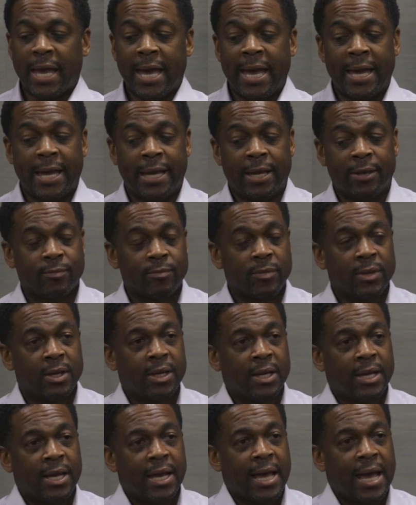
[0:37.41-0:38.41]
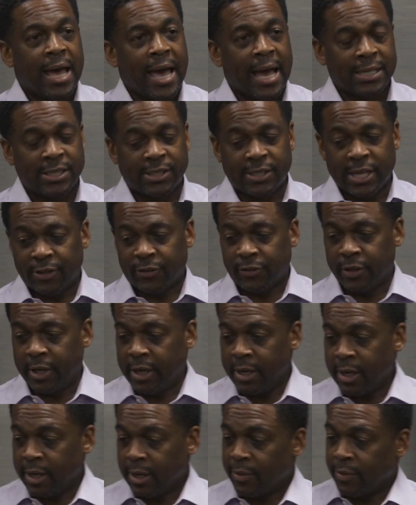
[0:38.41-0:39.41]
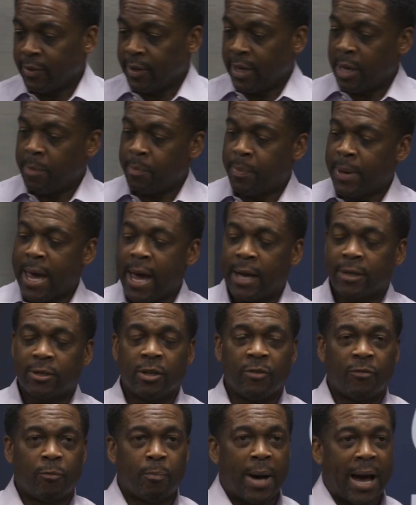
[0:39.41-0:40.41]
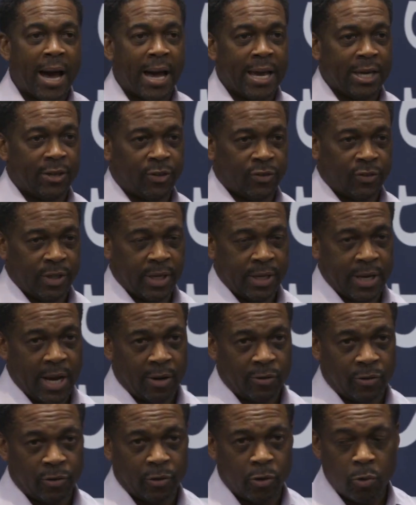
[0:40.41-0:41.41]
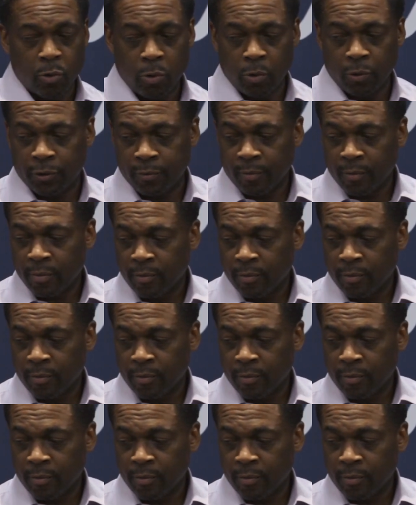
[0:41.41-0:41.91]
A, accessing the impact of bias in our schools.